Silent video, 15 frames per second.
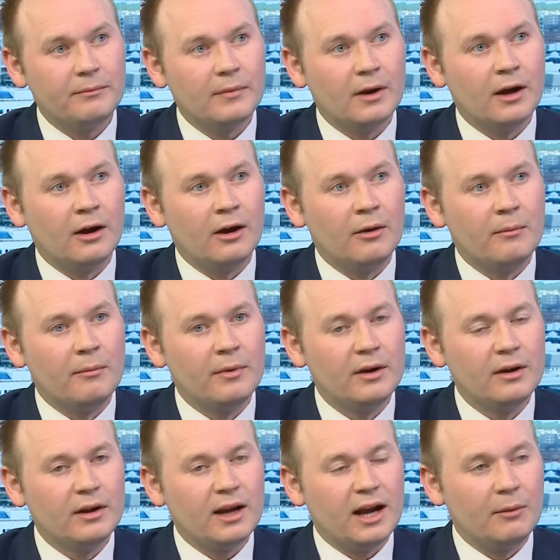And
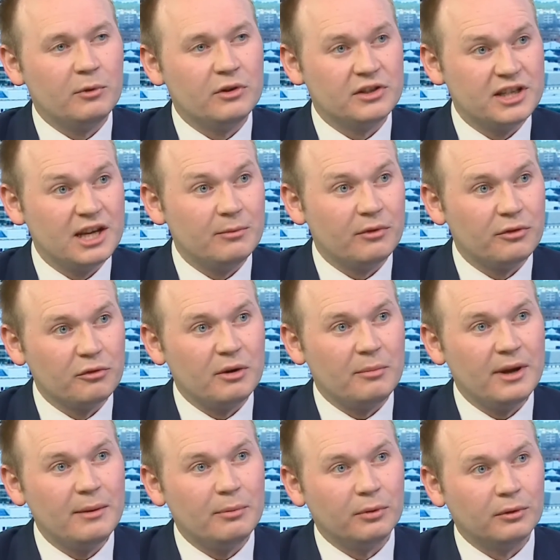with a team of three
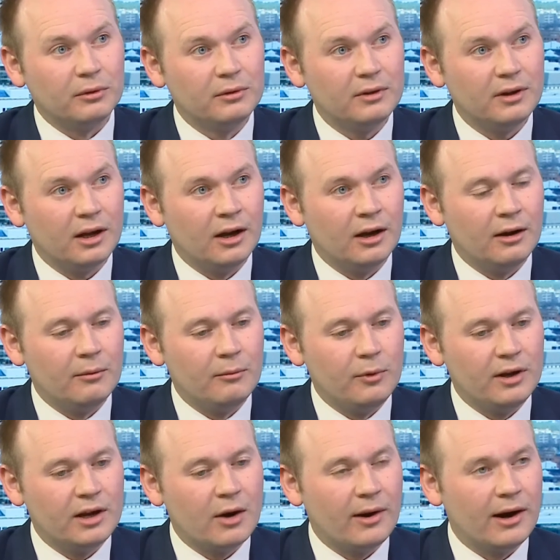people,
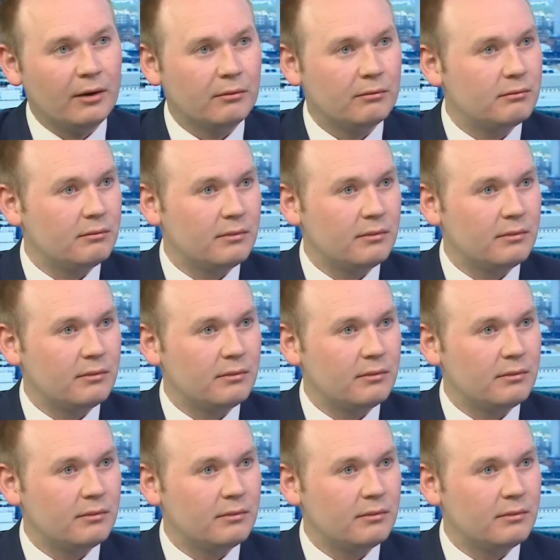we go out,